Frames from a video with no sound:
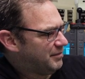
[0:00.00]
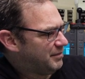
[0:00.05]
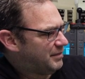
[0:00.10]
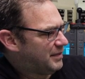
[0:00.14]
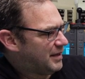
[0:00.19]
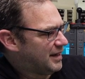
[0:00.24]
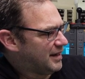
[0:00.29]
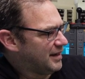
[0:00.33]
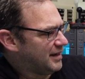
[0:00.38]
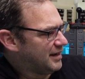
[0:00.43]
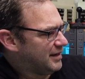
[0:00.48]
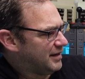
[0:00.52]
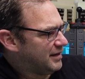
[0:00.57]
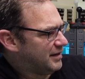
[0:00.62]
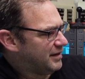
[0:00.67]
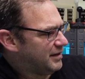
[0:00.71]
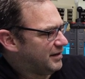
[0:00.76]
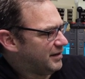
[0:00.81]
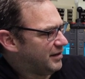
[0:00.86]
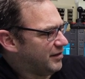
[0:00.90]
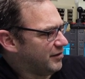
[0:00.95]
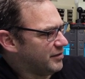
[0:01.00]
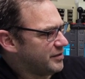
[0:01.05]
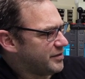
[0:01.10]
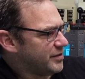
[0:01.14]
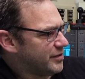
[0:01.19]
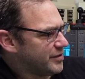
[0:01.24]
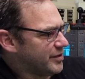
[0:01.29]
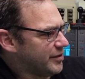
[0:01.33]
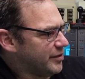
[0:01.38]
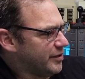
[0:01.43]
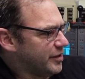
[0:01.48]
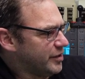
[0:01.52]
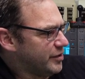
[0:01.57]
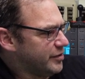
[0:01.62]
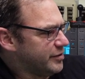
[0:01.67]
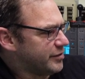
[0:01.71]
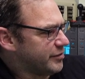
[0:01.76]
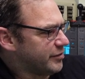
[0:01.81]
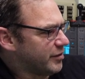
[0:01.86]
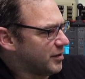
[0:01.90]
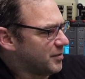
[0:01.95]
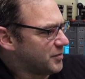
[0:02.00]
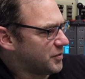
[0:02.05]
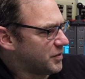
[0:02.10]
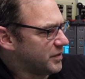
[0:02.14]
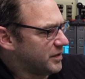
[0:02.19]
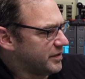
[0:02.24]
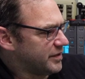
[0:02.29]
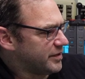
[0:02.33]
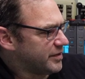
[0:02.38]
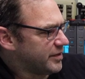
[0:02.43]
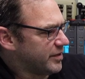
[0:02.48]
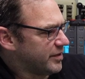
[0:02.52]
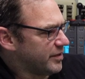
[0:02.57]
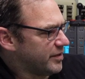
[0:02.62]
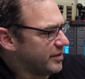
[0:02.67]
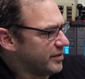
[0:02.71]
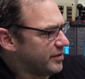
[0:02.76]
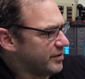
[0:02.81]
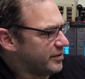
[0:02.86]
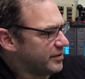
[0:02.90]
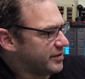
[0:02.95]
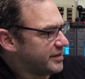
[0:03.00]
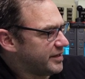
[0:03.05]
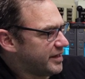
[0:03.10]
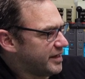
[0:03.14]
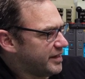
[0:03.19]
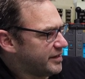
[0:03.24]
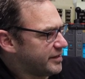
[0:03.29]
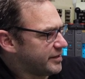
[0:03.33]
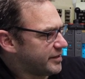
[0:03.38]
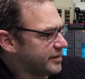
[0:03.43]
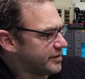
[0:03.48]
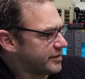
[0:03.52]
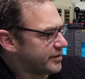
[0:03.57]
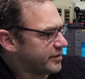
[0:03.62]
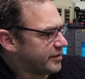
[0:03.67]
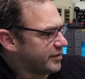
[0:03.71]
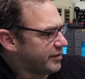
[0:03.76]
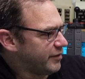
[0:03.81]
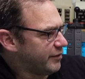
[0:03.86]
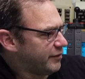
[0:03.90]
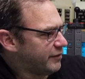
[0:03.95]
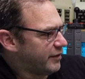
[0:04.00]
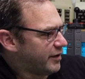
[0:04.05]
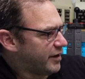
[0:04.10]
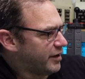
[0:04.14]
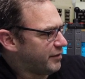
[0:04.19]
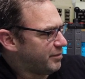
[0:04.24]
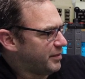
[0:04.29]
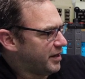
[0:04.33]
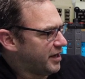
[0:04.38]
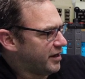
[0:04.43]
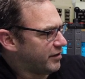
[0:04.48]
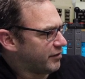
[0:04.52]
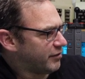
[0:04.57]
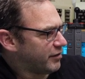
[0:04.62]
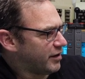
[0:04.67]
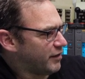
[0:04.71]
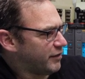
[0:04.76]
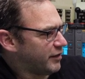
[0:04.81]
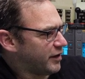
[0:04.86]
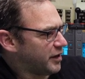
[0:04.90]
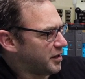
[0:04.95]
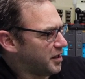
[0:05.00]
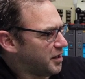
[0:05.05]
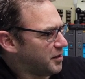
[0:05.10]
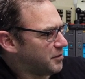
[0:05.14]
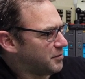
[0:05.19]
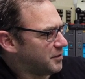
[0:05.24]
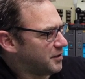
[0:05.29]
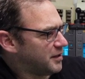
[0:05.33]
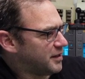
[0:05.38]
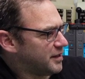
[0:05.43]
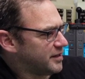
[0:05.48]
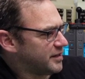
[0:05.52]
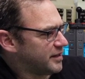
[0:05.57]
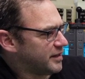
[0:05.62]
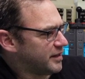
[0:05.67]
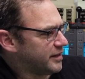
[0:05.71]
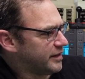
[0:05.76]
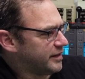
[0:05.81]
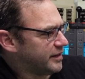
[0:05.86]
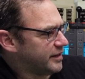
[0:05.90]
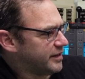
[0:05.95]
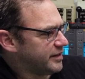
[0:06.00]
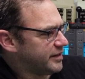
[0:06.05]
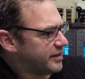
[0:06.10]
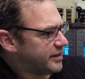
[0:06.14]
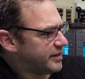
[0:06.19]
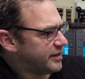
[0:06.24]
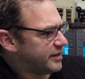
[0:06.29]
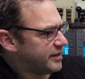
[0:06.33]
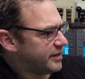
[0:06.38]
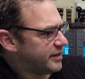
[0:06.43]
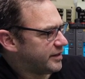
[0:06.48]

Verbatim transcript: But there is also a user option, so seeing as it's got a 5 band graphic equalizer, let's